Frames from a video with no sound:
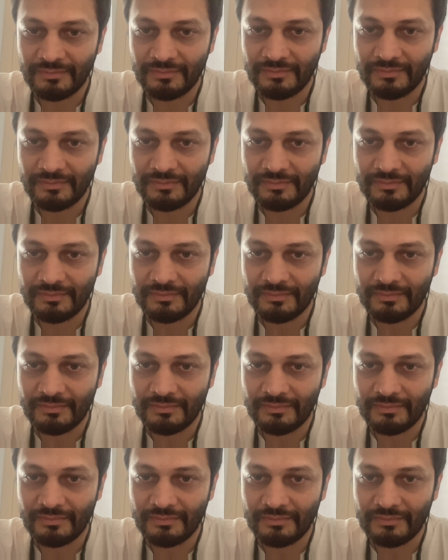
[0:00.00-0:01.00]

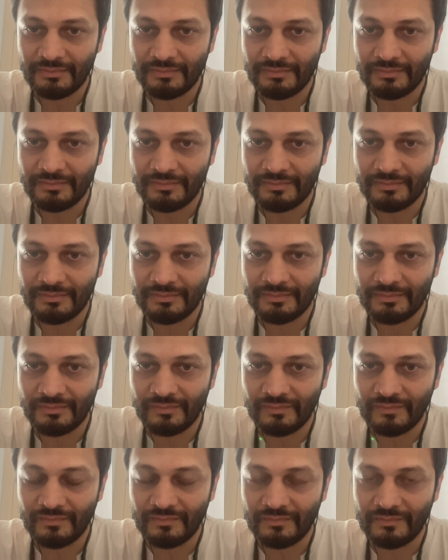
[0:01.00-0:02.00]

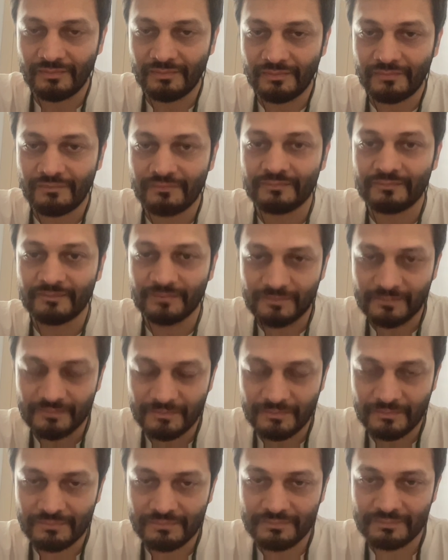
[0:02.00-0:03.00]

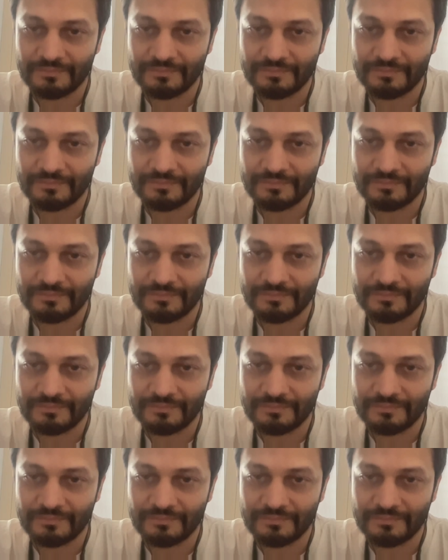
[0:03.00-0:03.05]
This person isn't speaking.